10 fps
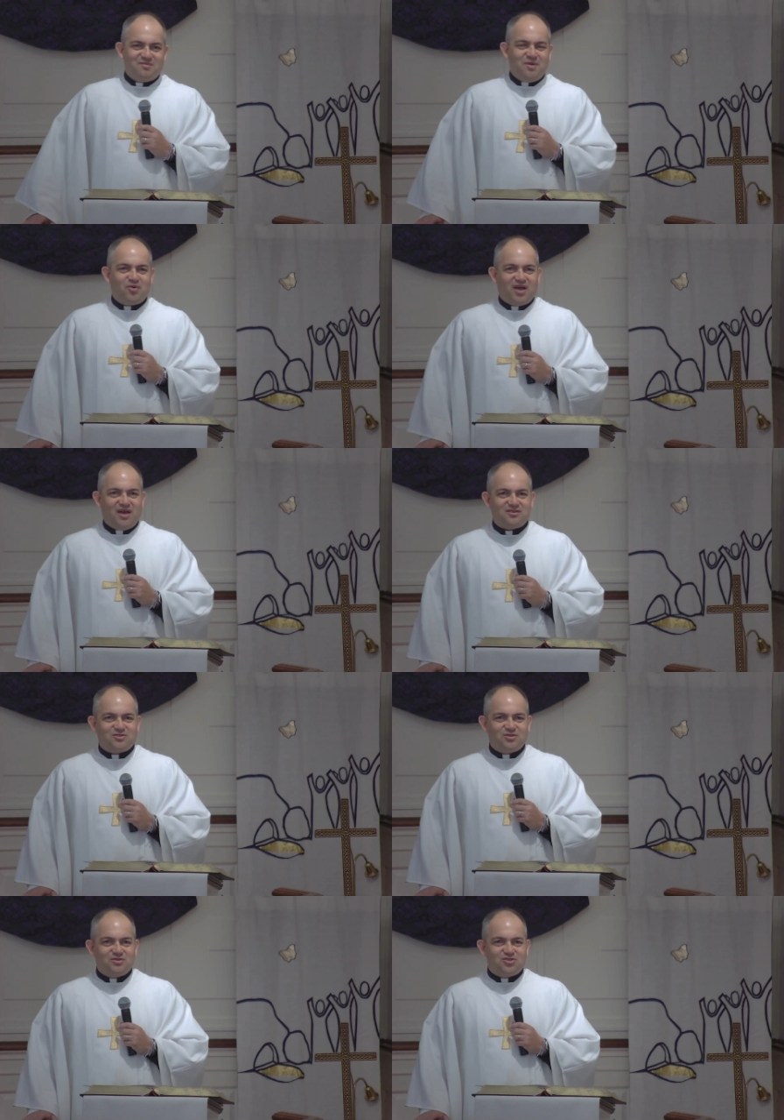And people
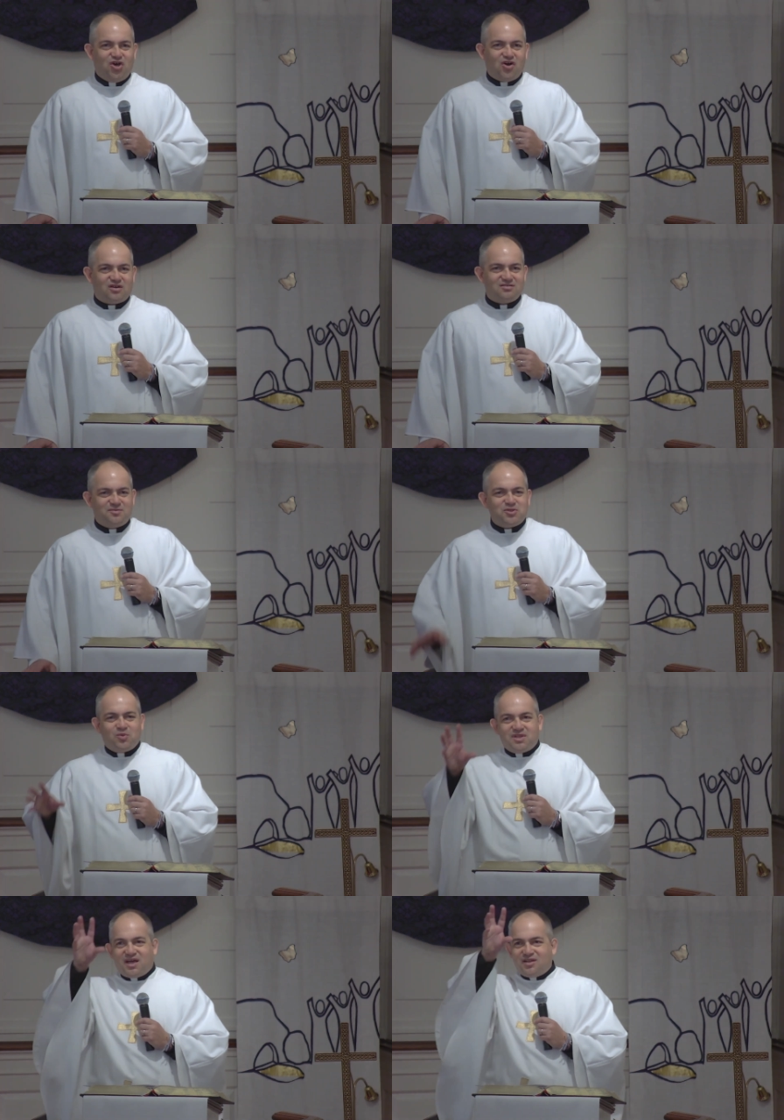get to talk,
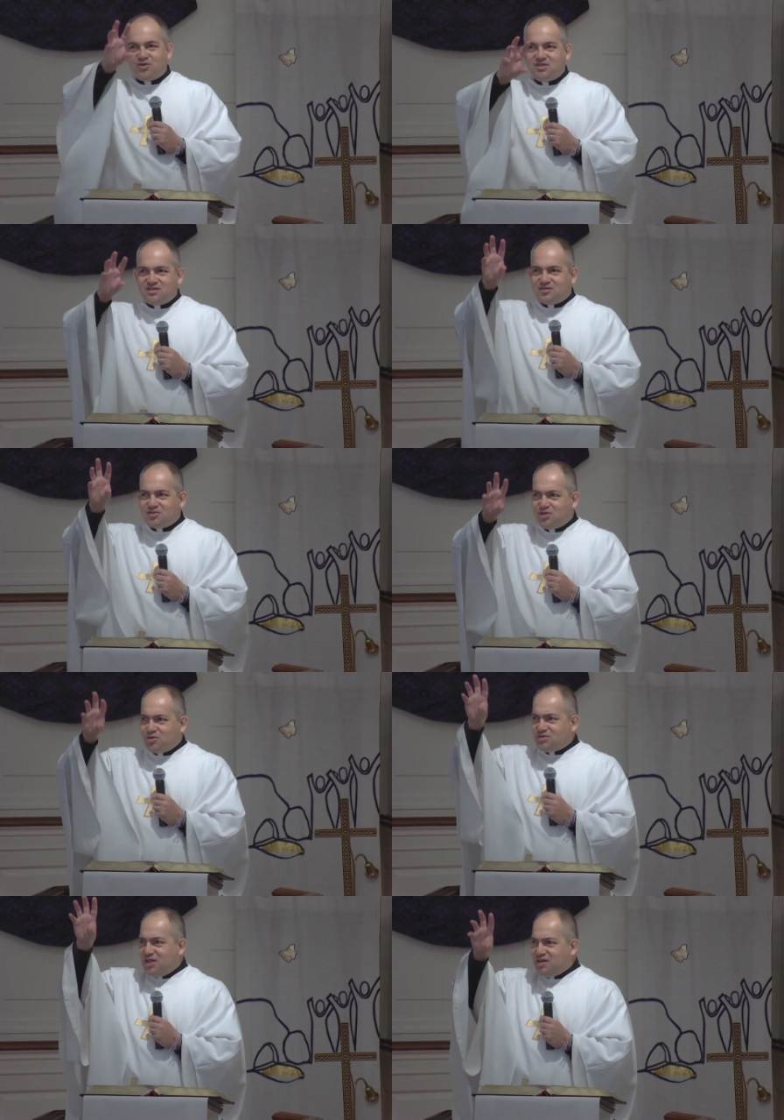especially when they get those
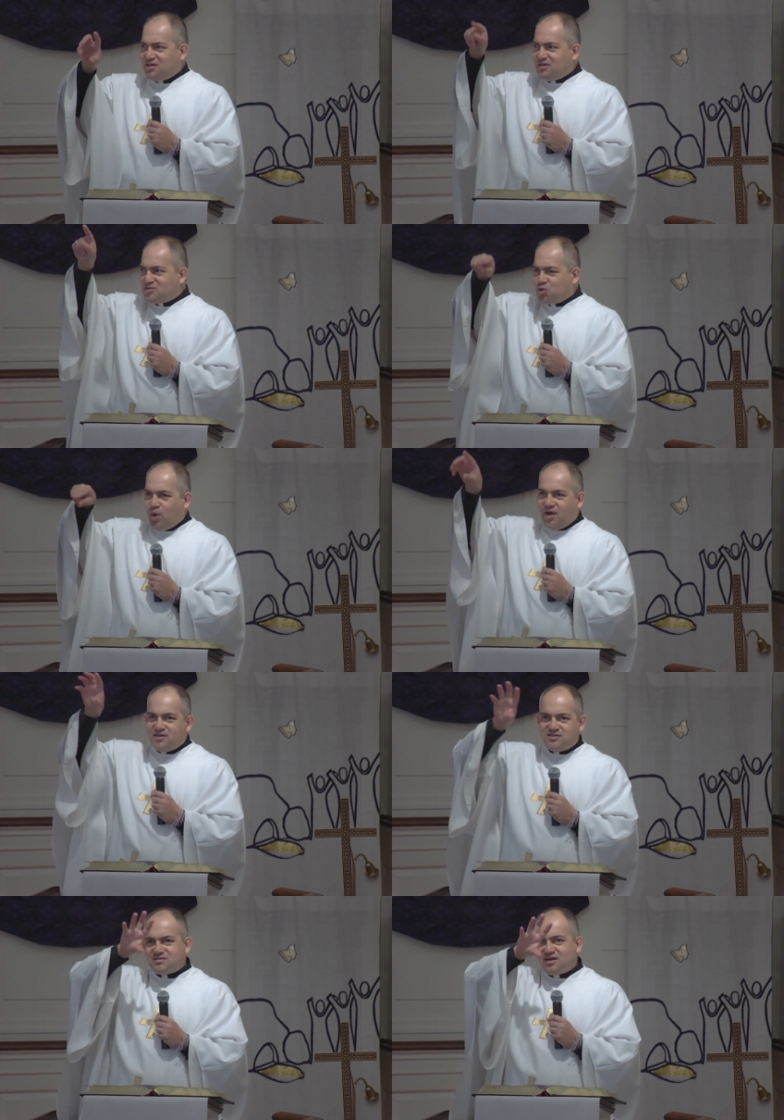little
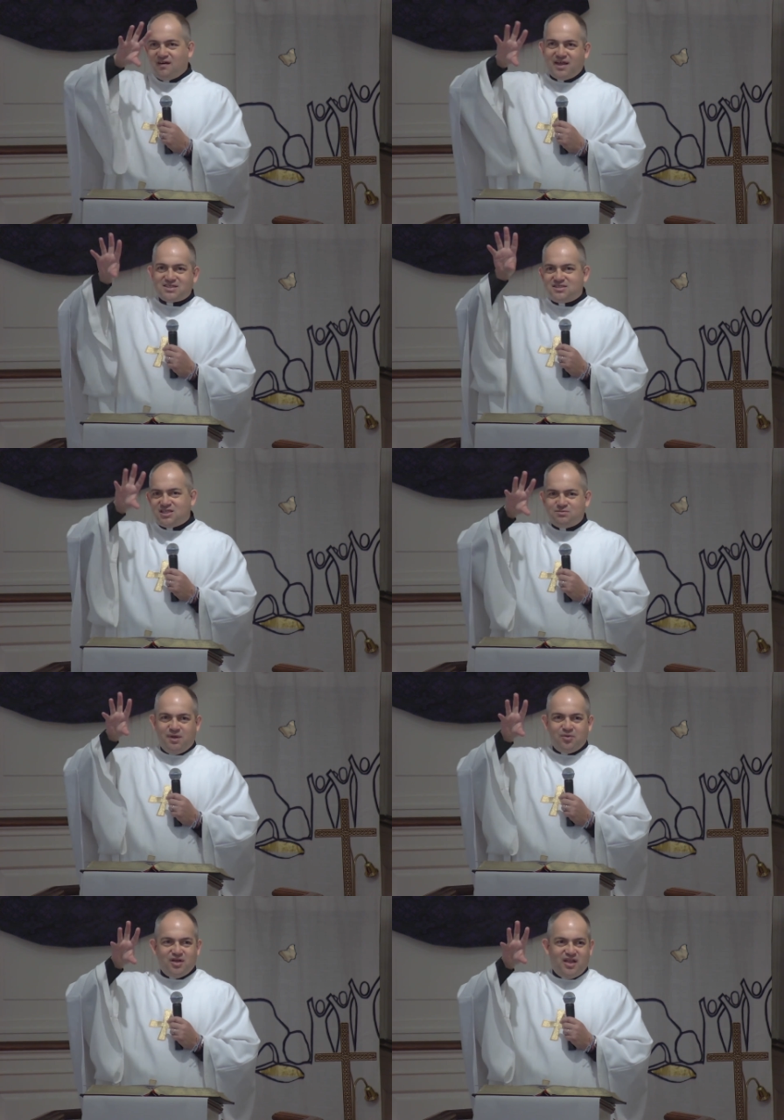squares and have like six
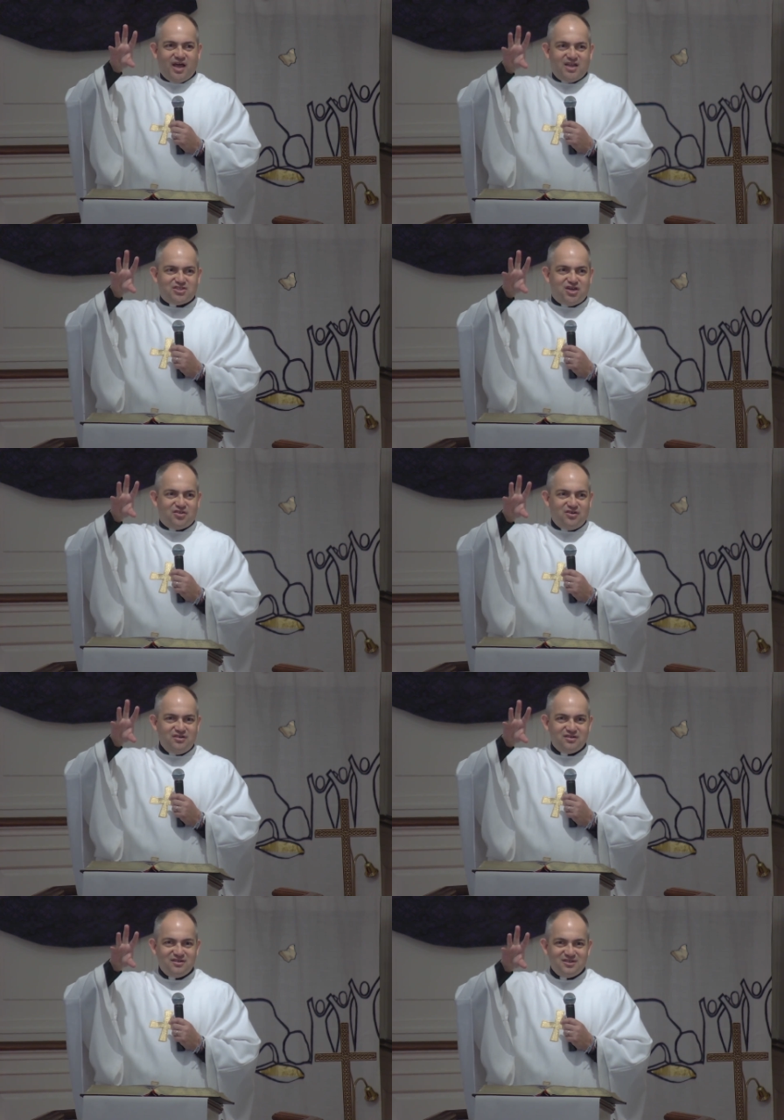people yelling at each
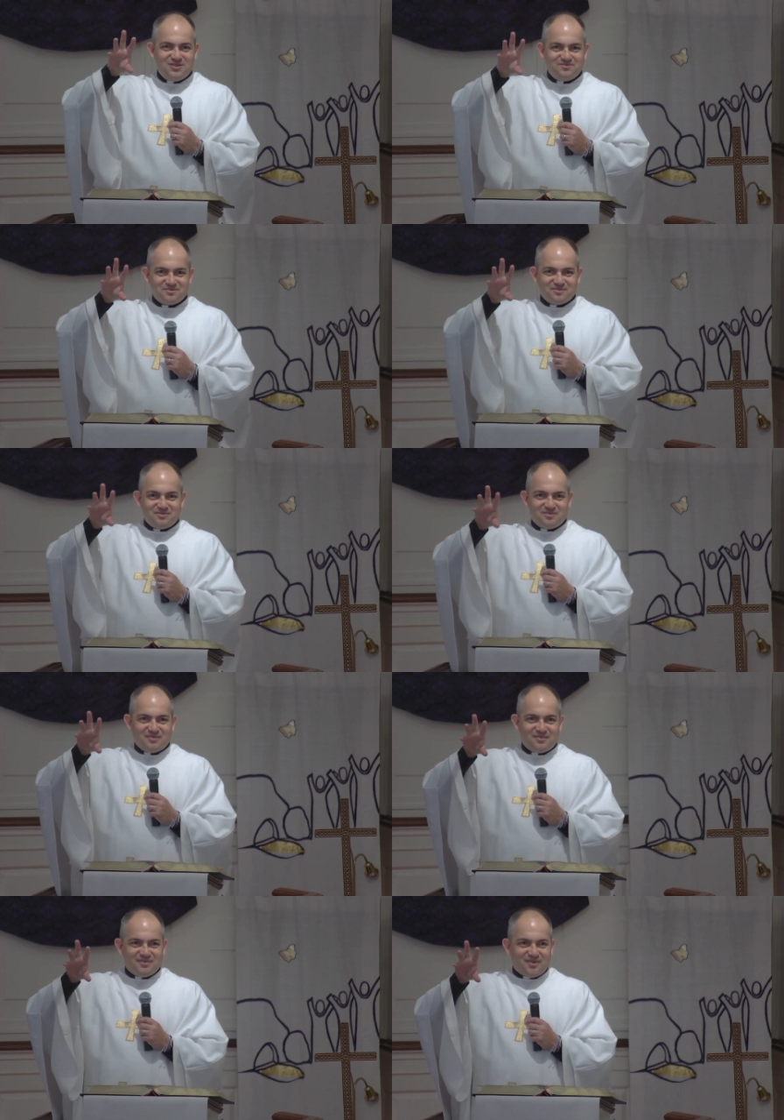other.
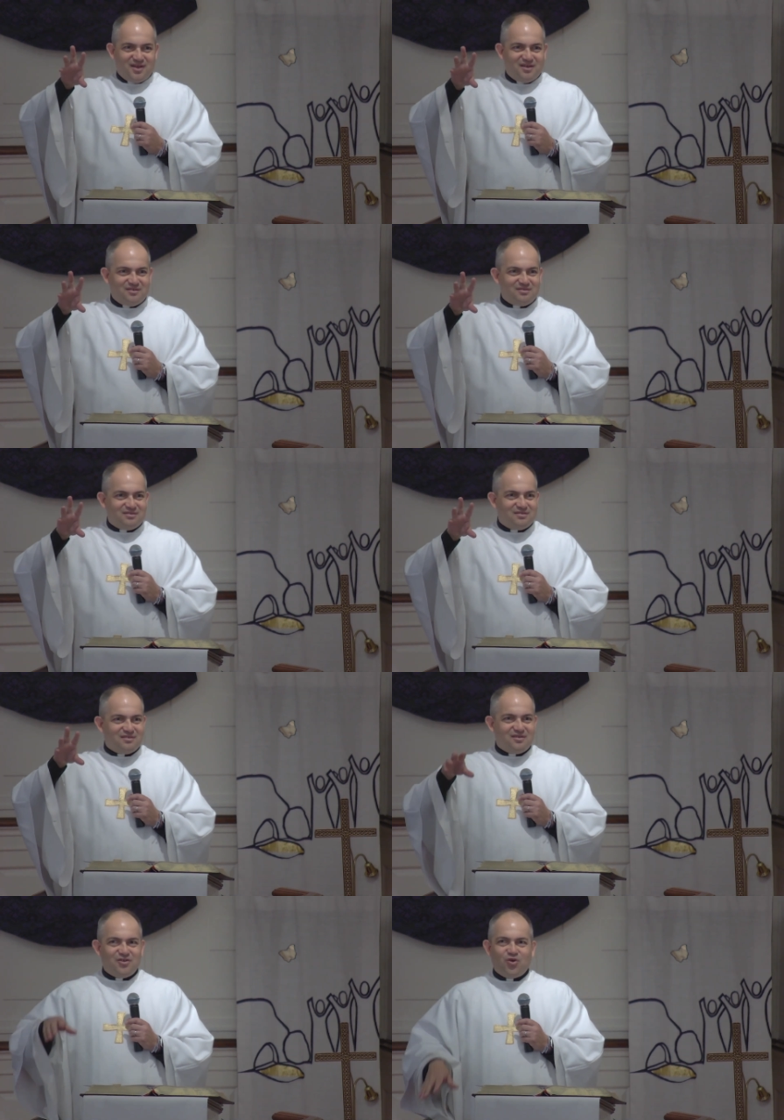
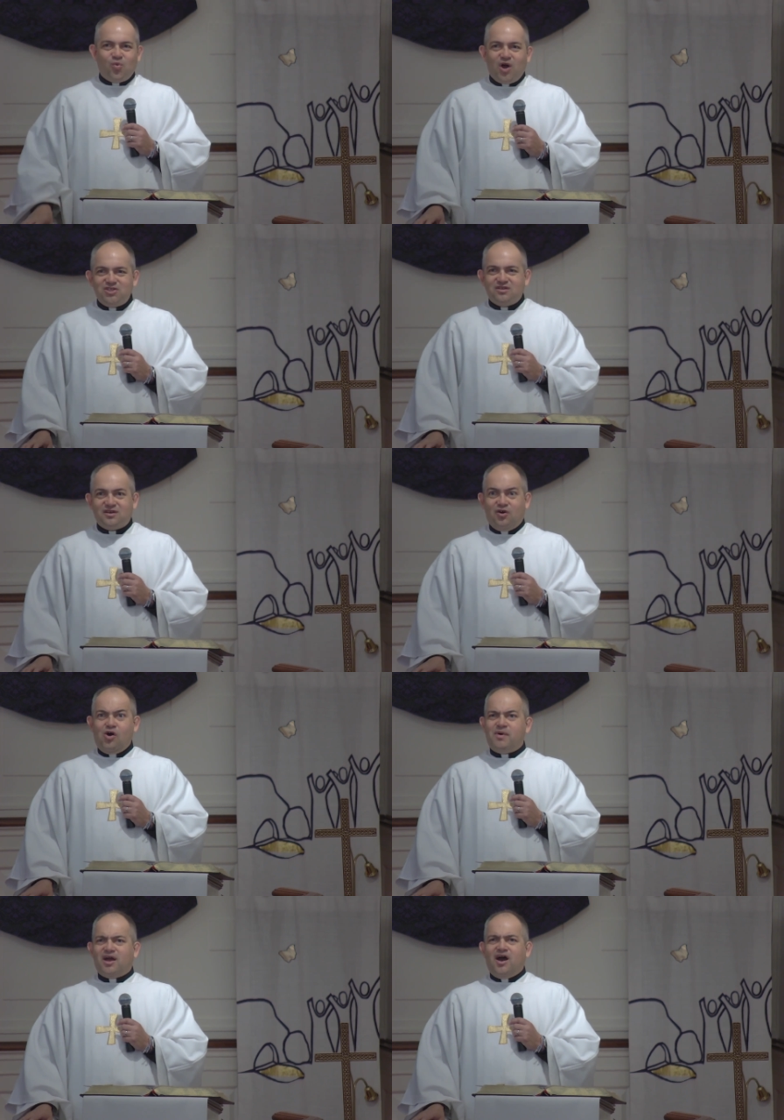And you're watching and thinking,
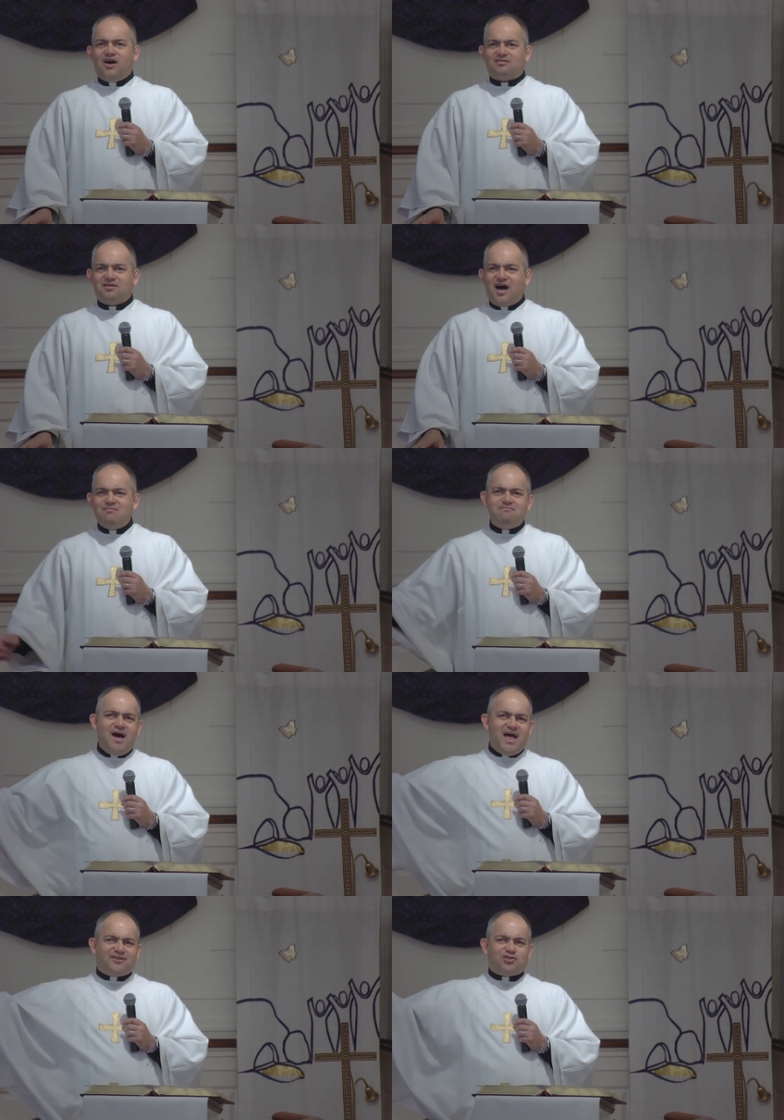oh my God, I'm
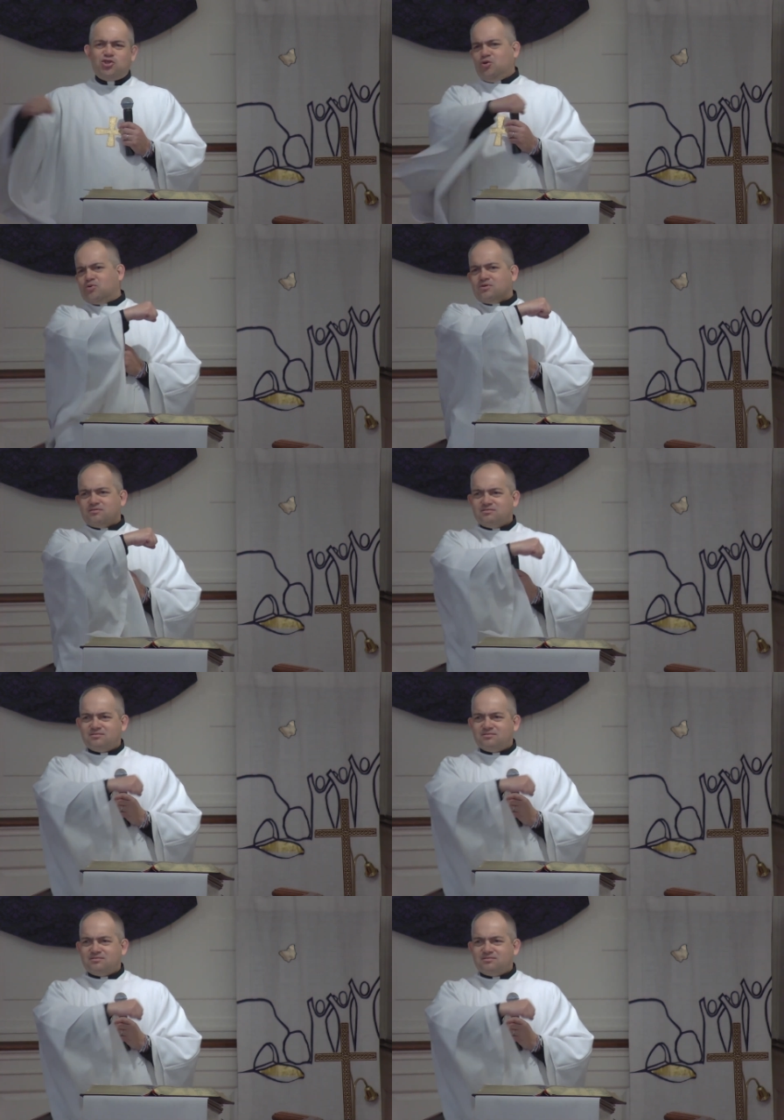mad too.